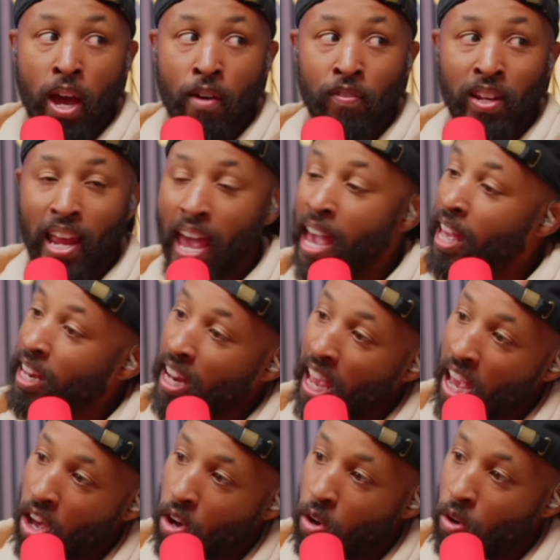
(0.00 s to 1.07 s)
heaven and
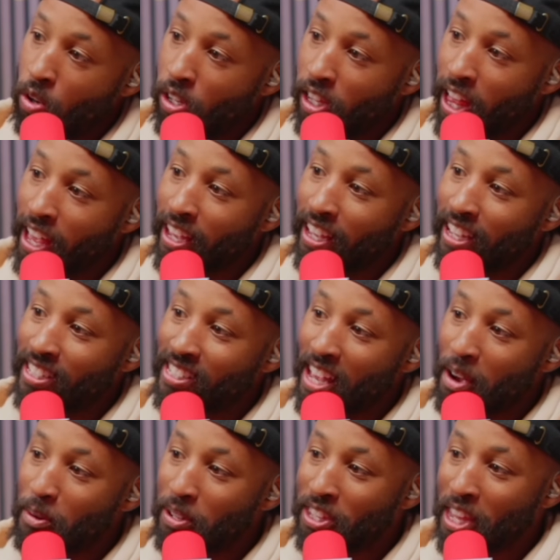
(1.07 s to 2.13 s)
hell? Like, is
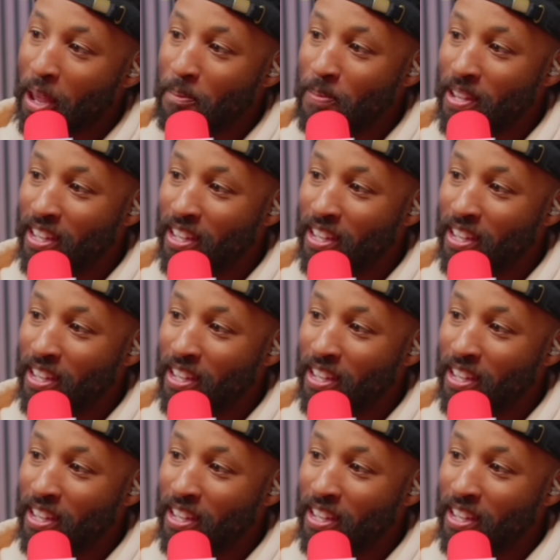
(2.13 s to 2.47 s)
that what that